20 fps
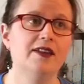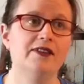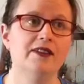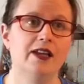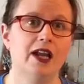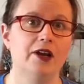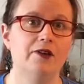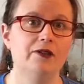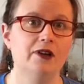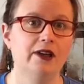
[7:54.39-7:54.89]

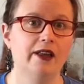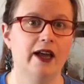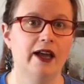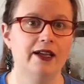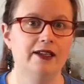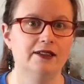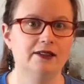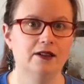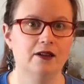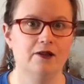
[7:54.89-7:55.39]
Then I
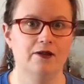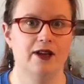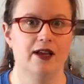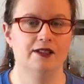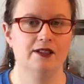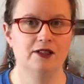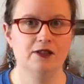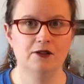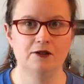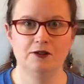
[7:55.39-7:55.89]
realized, oh, he
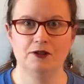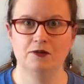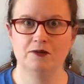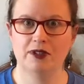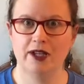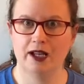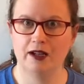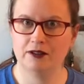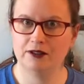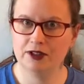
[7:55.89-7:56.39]
has a YouTube
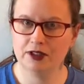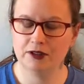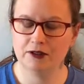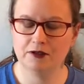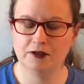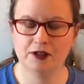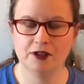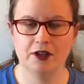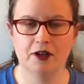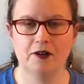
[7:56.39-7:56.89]
channel
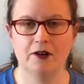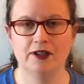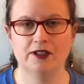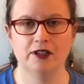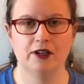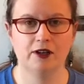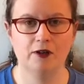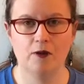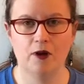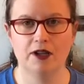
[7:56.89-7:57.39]
too. So I
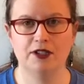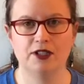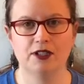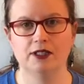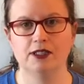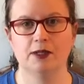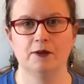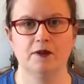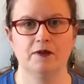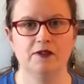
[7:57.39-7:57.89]
started
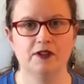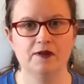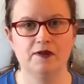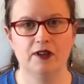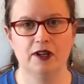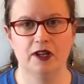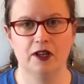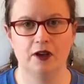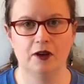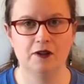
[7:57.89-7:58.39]
watching some of his
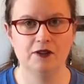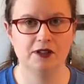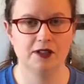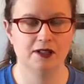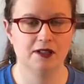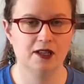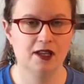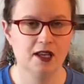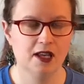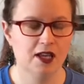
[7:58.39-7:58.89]
videos,
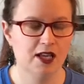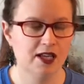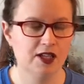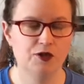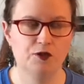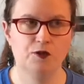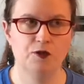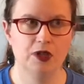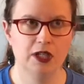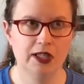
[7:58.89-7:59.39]
and it's
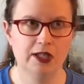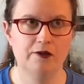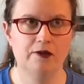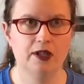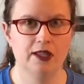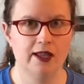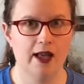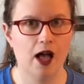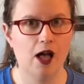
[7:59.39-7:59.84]
really, really